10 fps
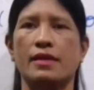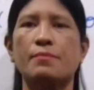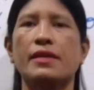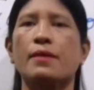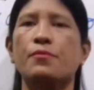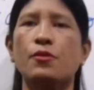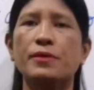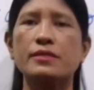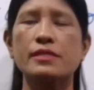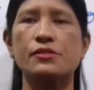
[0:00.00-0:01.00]
Chemical
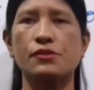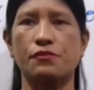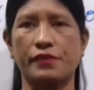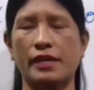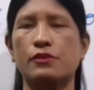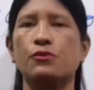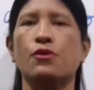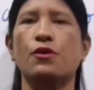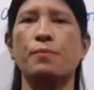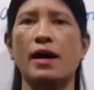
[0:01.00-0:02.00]
properties of
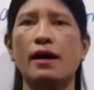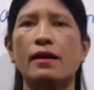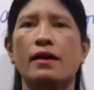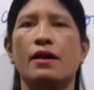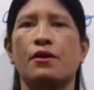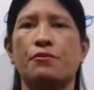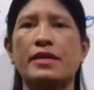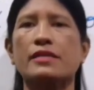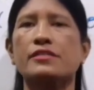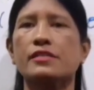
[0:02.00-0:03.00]
alcohol ma,
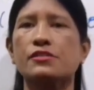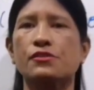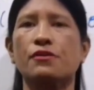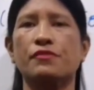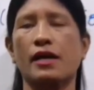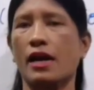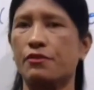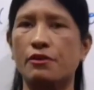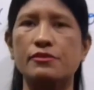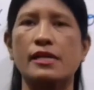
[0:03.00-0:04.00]
reactions of the
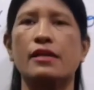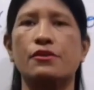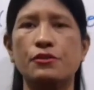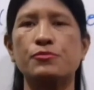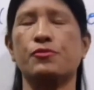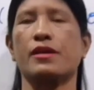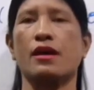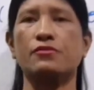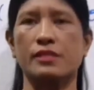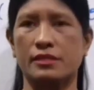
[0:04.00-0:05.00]
hydroxide groups are
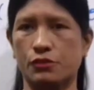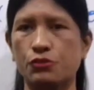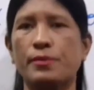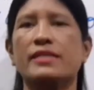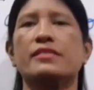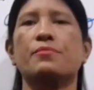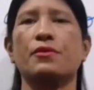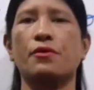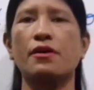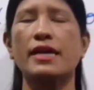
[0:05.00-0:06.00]
counts in the Kube
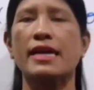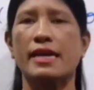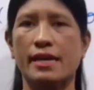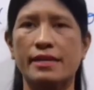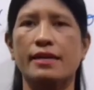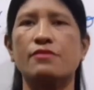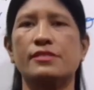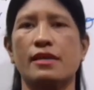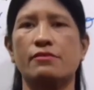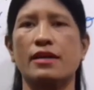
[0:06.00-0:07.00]
Shibiro, any
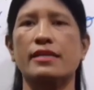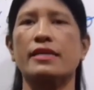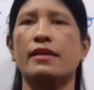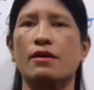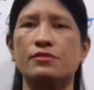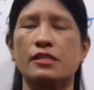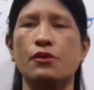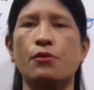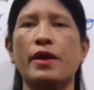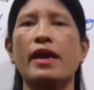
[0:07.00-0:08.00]
counts in organic, counts
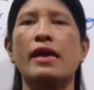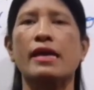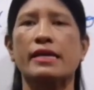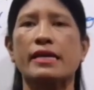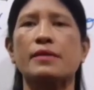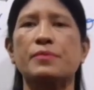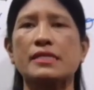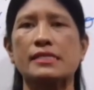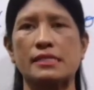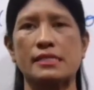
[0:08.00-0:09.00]
in Que, A,
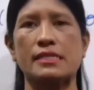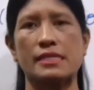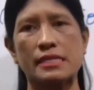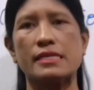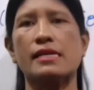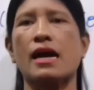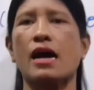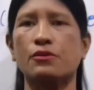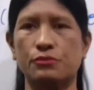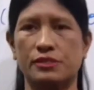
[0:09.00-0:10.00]
B, C, D, E,
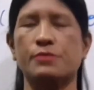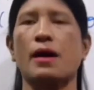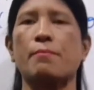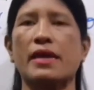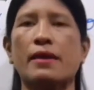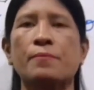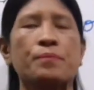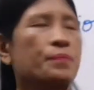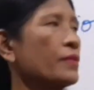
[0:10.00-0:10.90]
Naku Shibame.